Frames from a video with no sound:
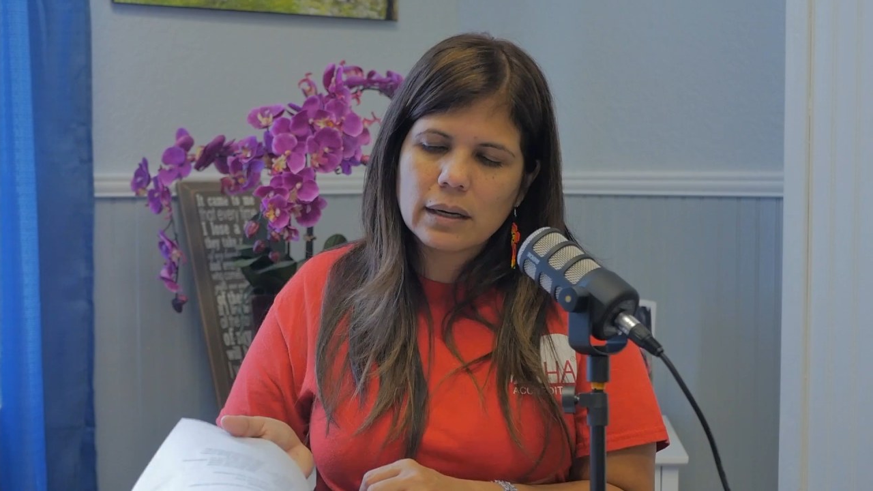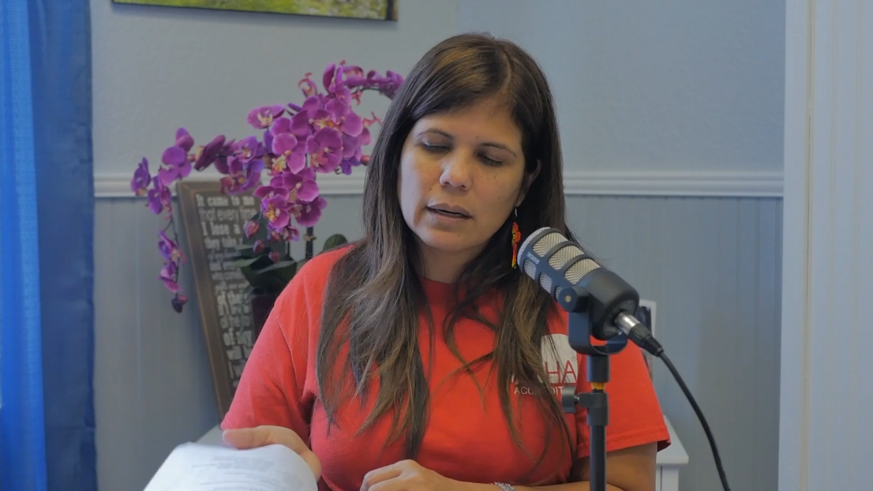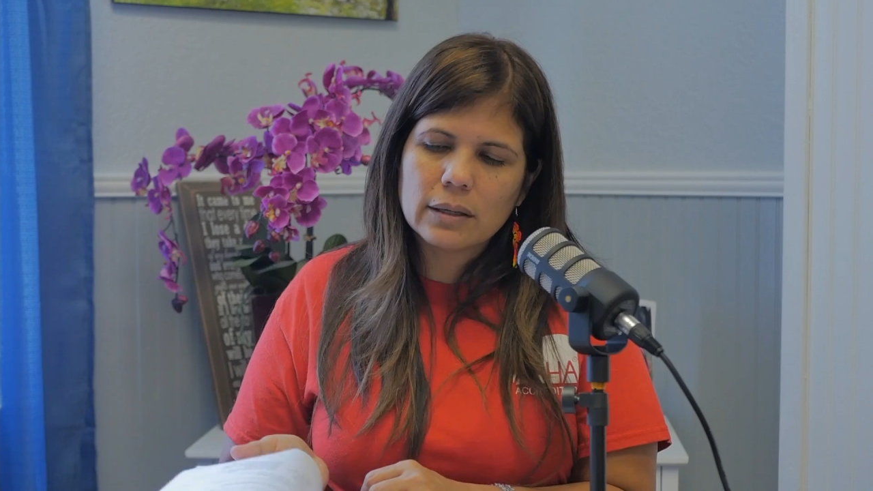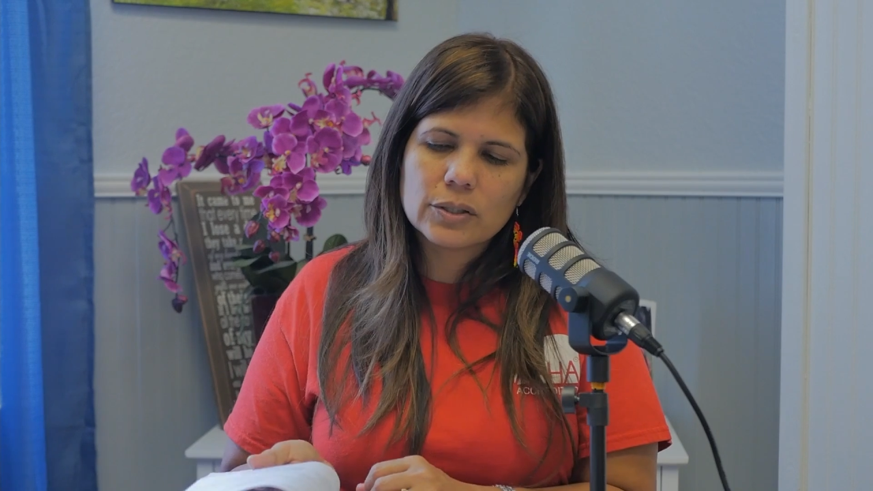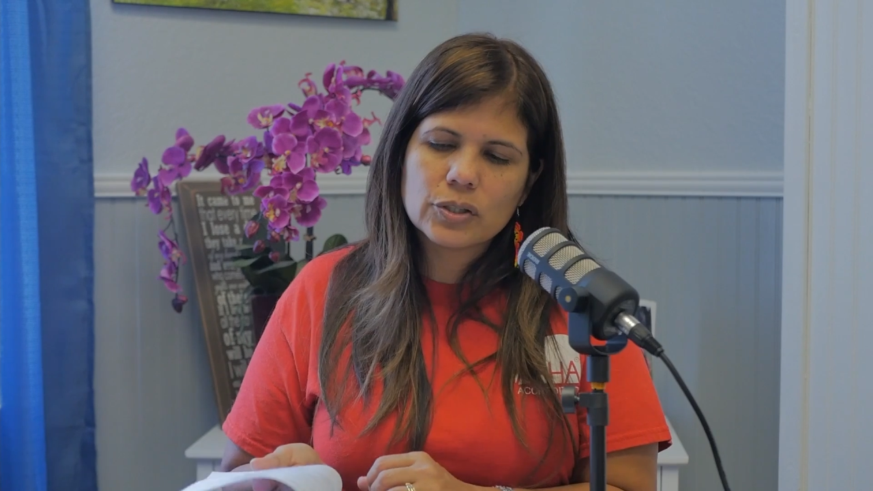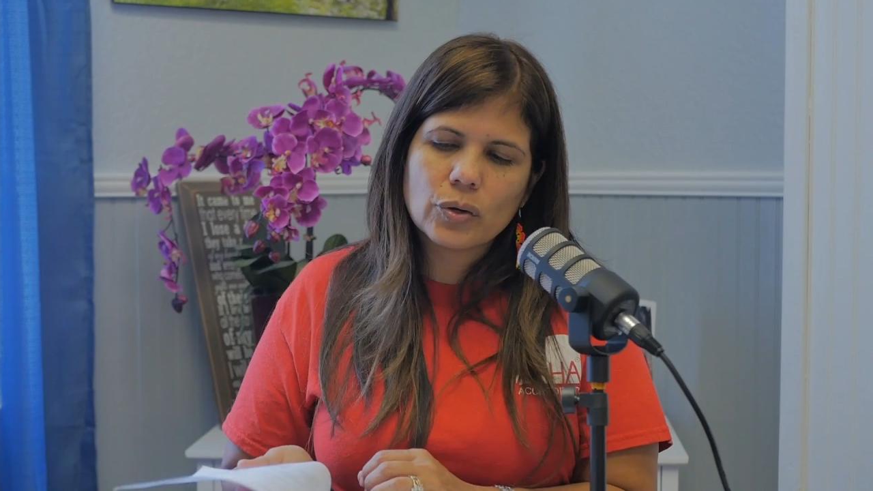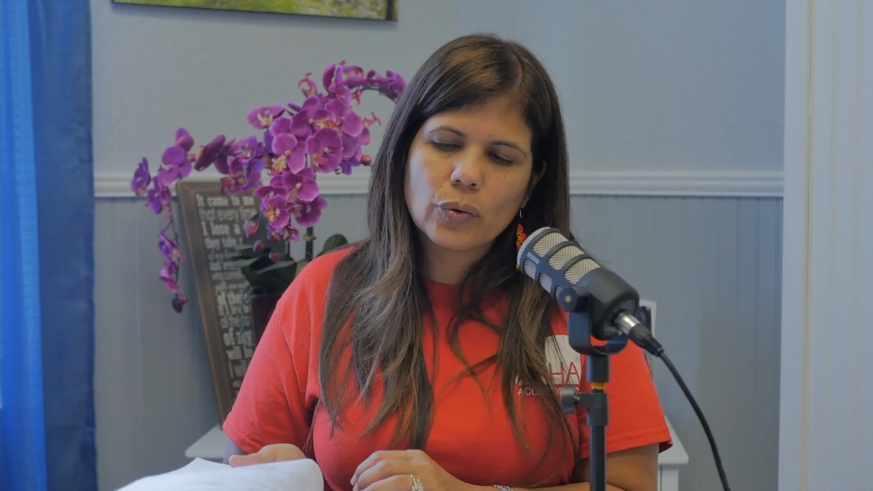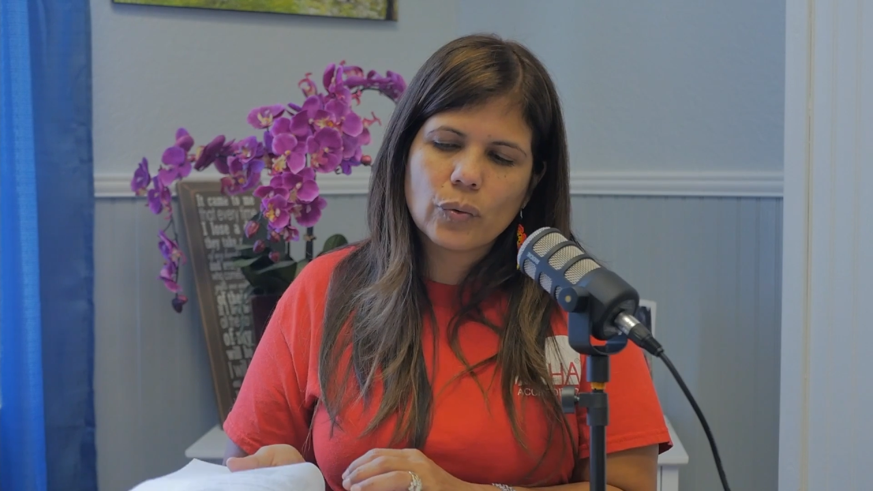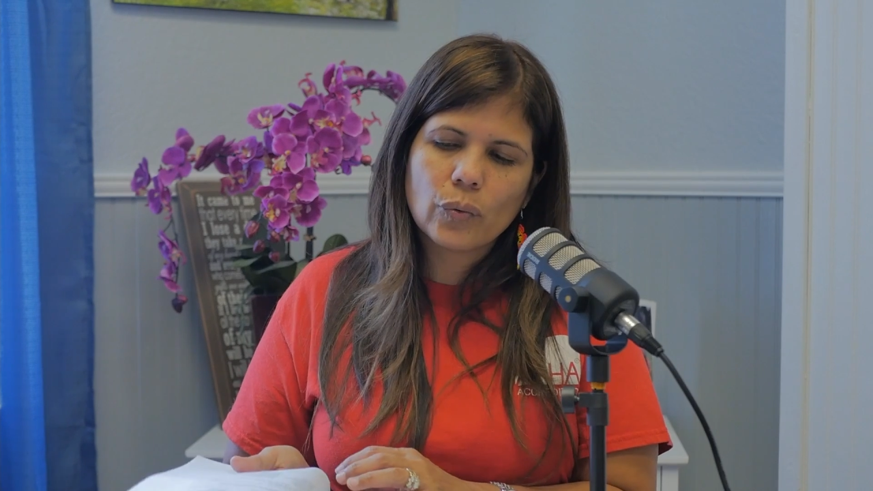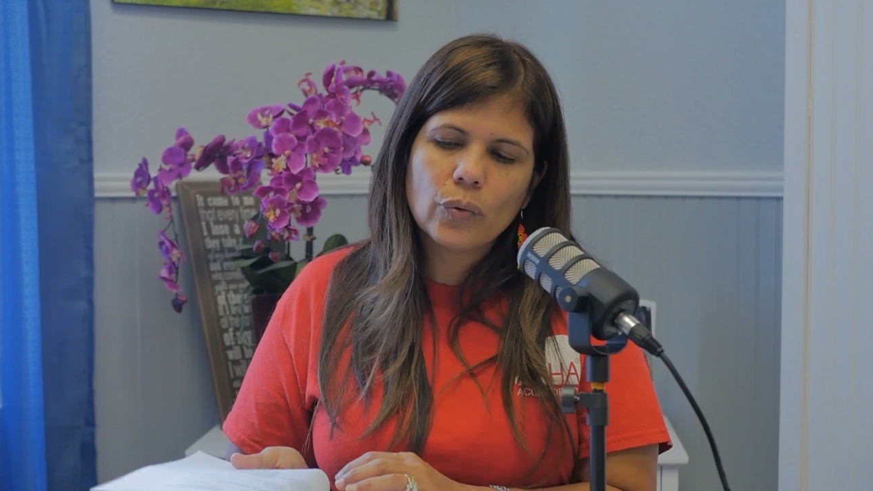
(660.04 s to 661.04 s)

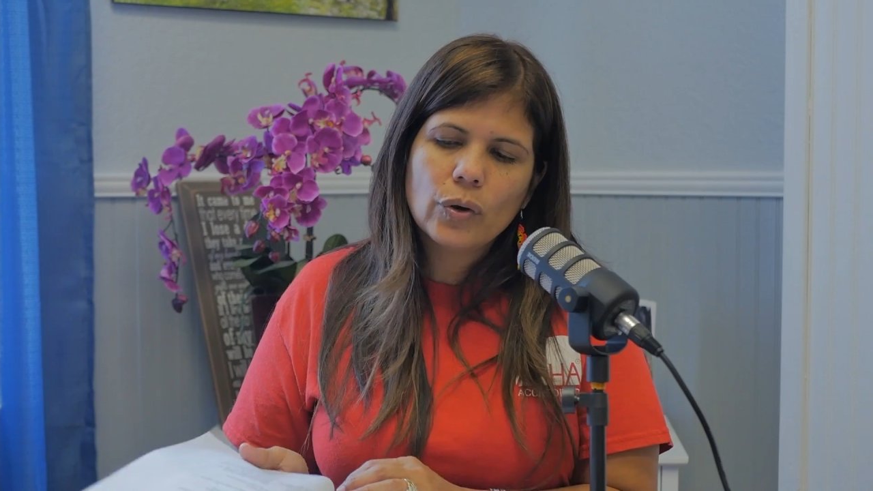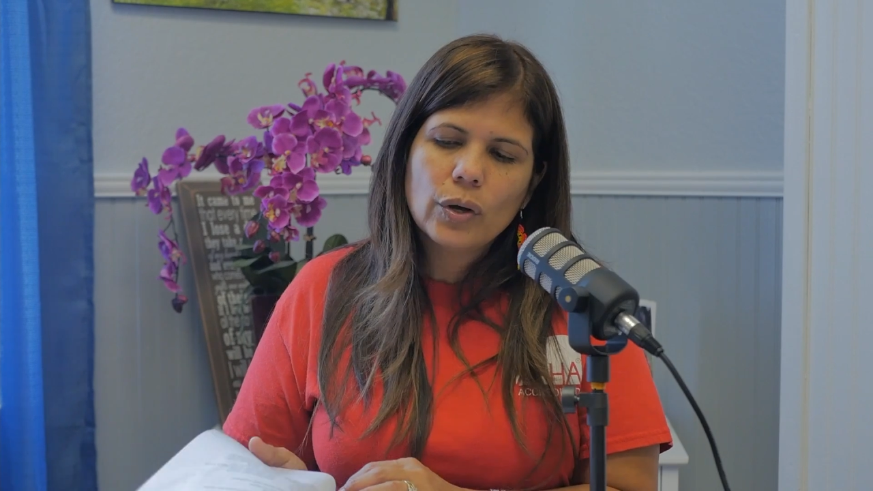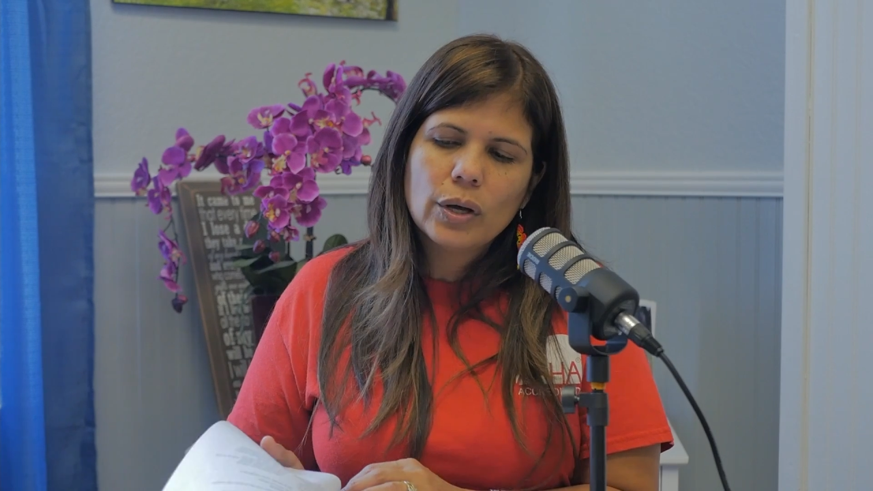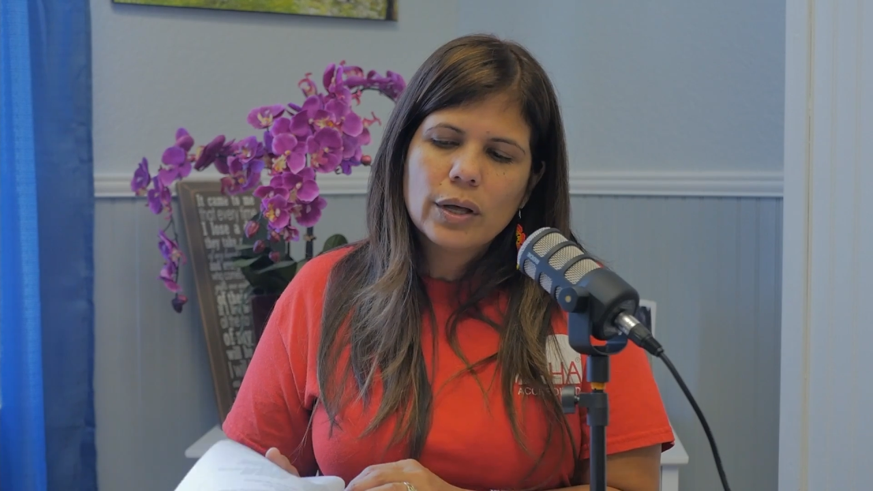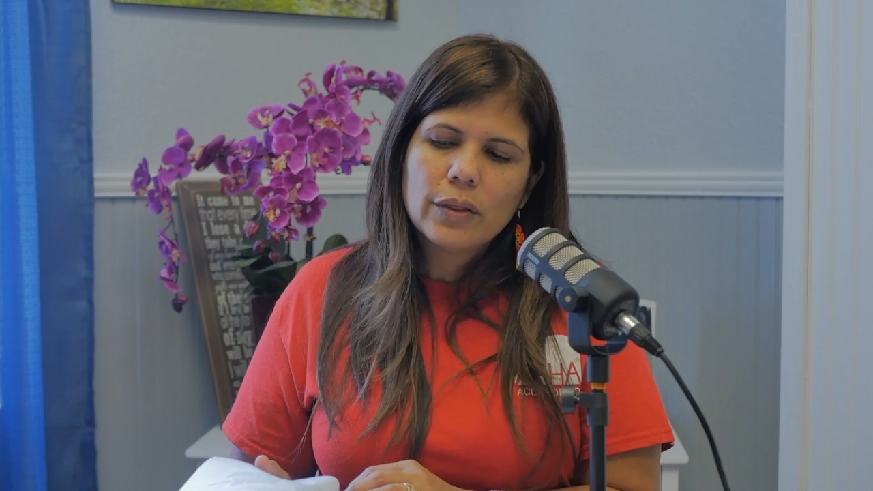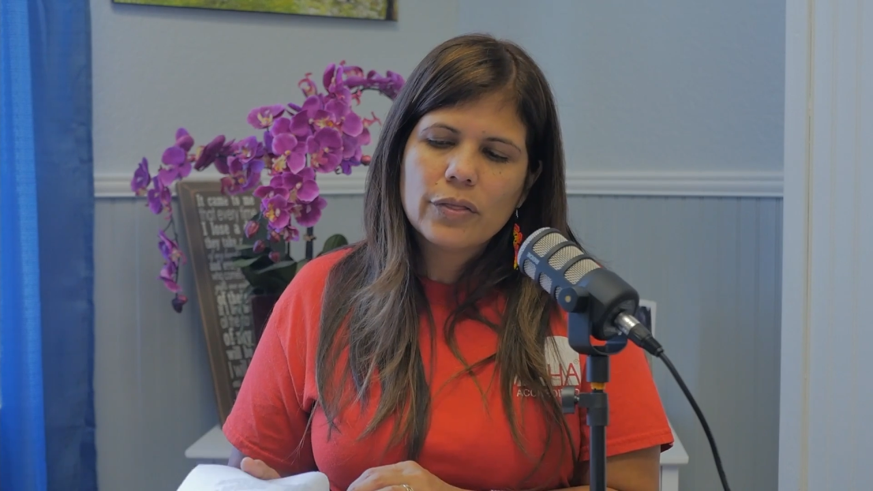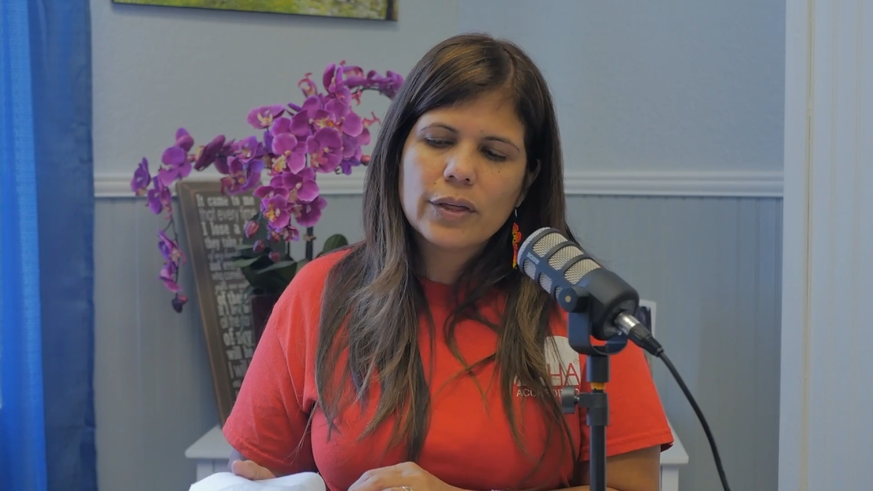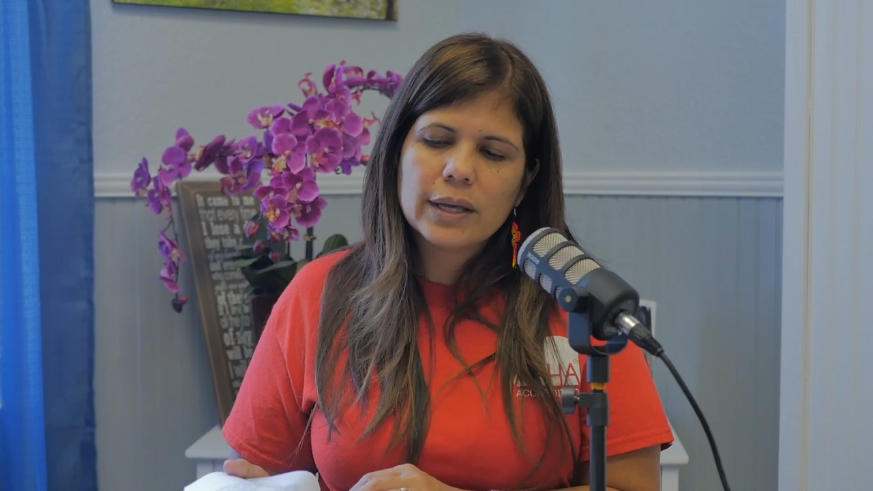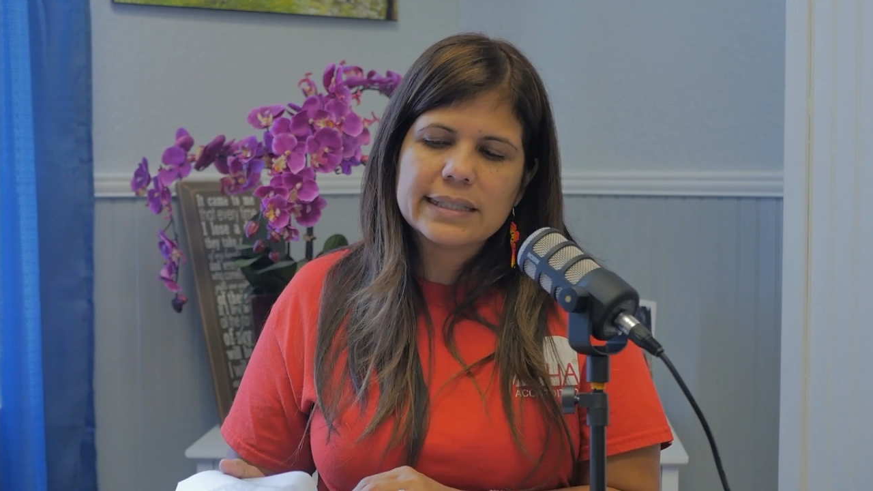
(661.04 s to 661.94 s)
so the